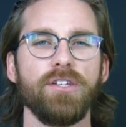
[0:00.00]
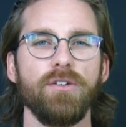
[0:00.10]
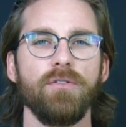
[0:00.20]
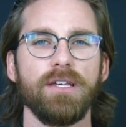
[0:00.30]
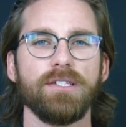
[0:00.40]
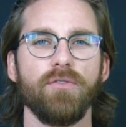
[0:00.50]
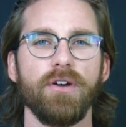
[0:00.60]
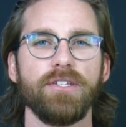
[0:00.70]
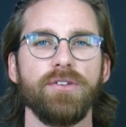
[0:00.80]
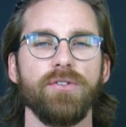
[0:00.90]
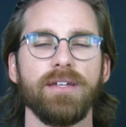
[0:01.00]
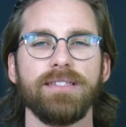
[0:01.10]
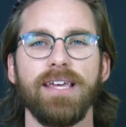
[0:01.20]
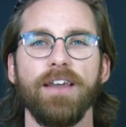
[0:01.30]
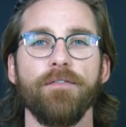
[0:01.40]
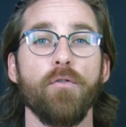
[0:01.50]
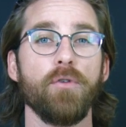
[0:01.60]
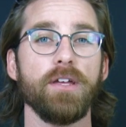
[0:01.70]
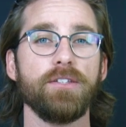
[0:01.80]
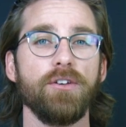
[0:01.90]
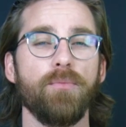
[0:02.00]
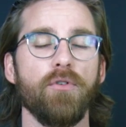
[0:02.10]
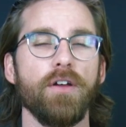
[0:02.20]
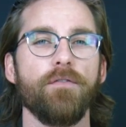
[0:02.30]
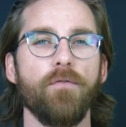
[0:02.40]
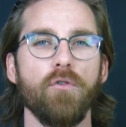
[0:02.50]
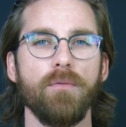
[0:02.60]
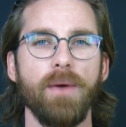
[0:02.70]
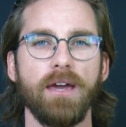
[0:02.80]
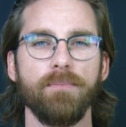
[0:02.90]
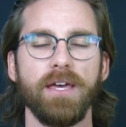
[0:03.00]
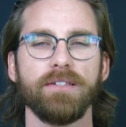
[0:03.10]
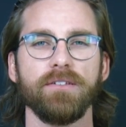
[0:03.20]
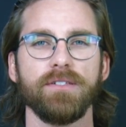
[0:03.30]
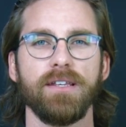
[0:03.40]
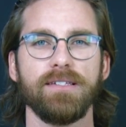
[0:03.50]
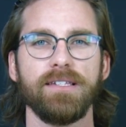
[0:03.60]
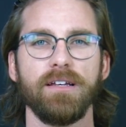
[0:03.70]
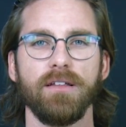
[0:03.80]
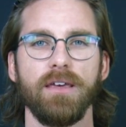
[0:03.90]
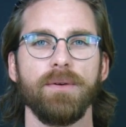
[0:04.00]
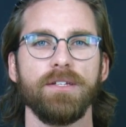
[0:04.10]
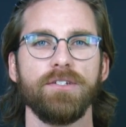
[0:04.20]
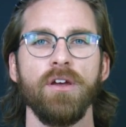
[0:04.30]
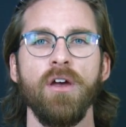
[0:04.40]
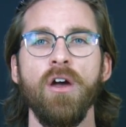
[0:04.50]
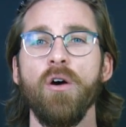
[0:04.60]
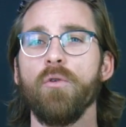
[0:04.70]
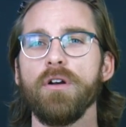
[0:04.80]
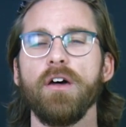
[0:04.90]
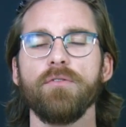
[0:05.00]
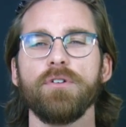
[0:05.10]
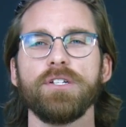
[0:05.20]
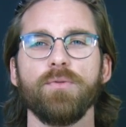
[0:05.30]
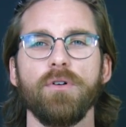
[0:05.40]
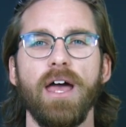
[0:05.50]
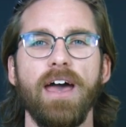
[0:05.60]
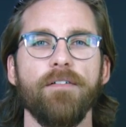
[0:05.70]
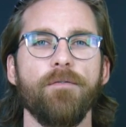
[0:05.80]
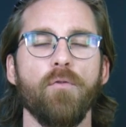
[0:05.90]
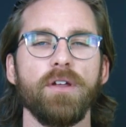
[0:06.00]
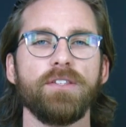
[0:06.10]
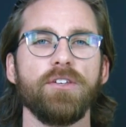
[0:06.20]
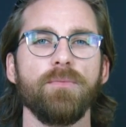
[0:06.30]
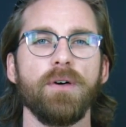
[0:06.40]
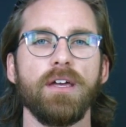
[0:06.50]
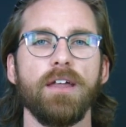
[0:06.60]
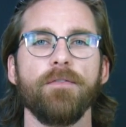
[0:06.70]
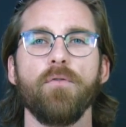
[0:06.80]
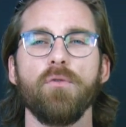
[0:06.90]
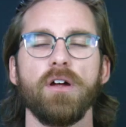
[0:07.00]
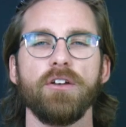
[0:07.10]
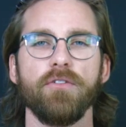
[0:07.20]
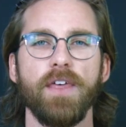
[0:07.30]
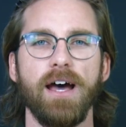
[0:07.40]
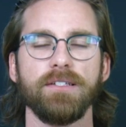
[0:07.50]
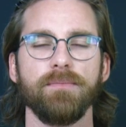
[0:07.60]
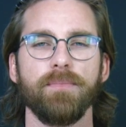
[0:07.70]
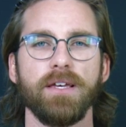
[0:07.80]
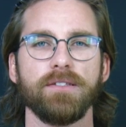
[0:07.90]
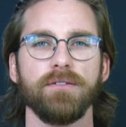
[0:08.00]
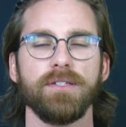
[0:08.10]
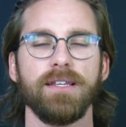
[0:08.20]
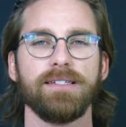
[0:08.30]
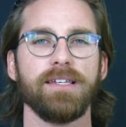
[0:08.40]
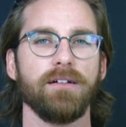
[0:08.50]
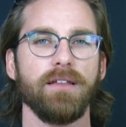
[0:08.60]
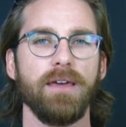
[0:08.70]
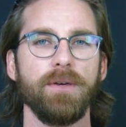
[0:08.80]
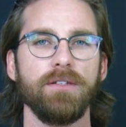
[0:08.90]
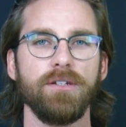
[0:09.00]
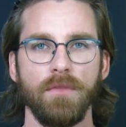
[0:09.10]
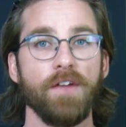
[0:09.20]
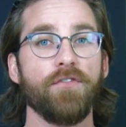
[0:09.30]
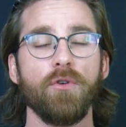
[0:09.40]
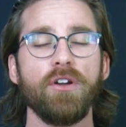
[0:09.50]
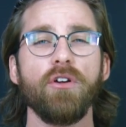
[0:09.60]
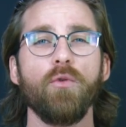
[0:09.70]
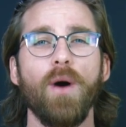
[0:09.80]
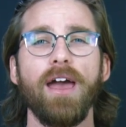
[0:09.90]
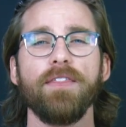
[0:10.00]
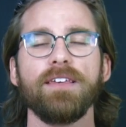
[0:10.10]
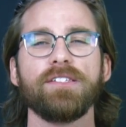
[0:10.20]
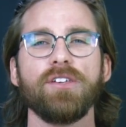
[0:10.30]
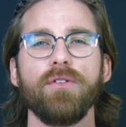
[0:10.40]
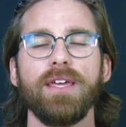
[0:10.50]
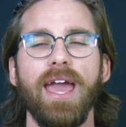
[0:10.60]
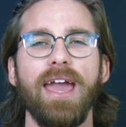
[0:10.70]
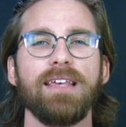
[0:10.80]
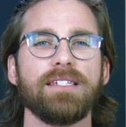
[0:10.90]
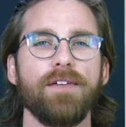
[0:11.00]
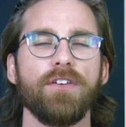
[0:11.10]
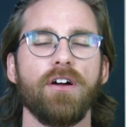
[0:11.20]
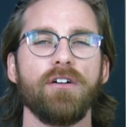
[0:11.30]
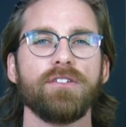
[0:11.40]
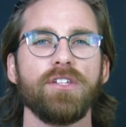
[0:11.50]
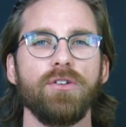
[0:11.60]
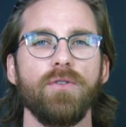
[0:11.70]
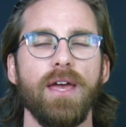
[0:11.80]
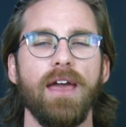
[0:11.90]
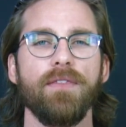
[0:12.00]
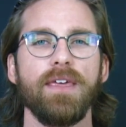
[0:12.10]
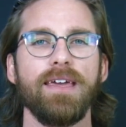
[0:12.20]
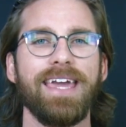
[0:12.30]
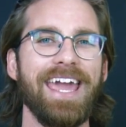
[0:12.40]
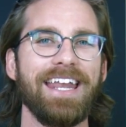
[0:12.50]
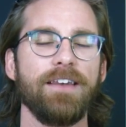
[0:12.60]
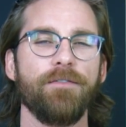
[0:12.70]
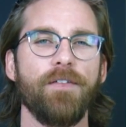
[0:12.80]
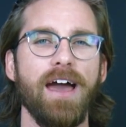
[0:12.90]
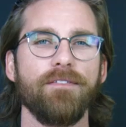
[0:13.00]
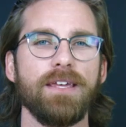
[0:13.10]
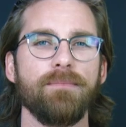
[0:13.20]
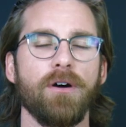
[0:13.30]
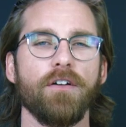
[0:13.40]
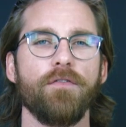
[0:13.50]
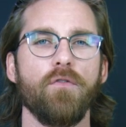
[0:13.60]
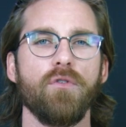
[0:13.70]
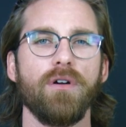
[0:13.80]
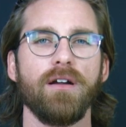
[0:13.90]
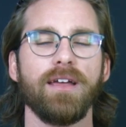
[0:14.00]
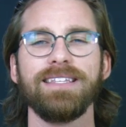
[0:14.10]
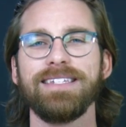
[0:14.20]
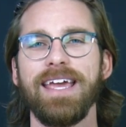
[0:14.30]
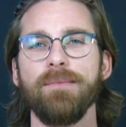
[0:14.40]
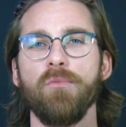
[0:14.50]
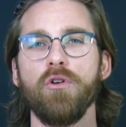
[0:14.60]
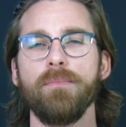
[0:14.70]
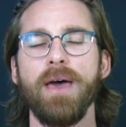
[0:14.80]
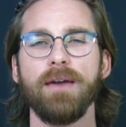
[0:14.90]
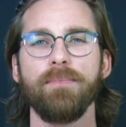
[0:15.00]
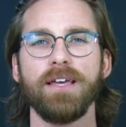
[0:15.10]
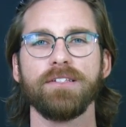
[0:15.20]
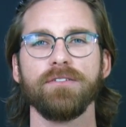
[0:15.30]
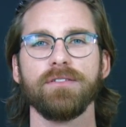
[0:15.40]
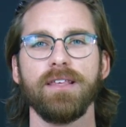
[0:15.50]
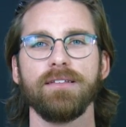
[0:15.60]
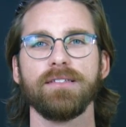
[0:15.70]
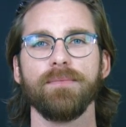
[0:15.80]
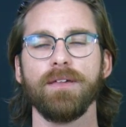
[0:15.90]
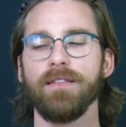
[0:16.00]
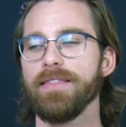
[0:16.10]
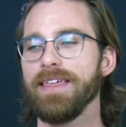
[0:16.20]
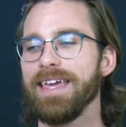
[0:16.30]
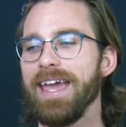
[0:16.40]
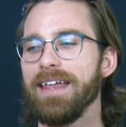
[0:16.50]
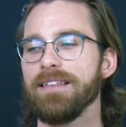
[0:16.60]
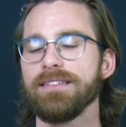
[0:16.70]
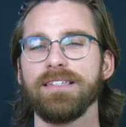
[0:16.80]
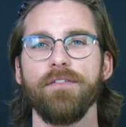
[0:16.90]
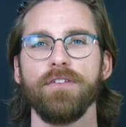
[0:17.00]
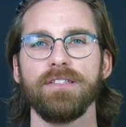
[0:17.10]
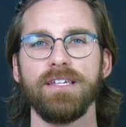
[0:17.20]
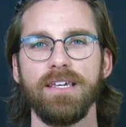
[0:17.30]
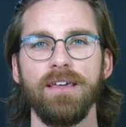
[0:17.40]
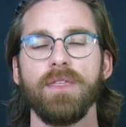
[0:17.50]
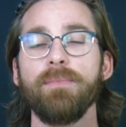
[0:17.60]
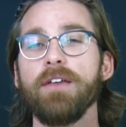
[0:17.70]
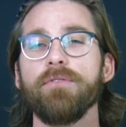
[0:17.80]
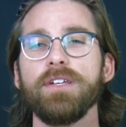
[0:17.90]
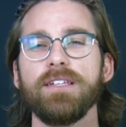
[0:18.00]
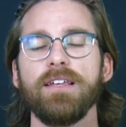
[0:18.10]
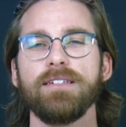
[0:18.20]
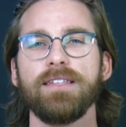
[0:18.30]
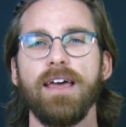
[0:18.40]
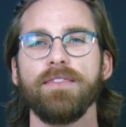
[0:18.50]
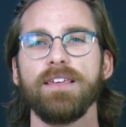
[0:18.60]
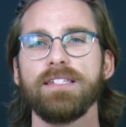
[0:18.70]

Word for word: II, is going to contain 42.4 megapixels in a single image, or in other words, we'll have 42,400,000 pixels in a single image. If you're wondering why the Sony a7R II and the Canon 5D Mark IV contain more megapixels than something like the Canon 7D, the main reason is that the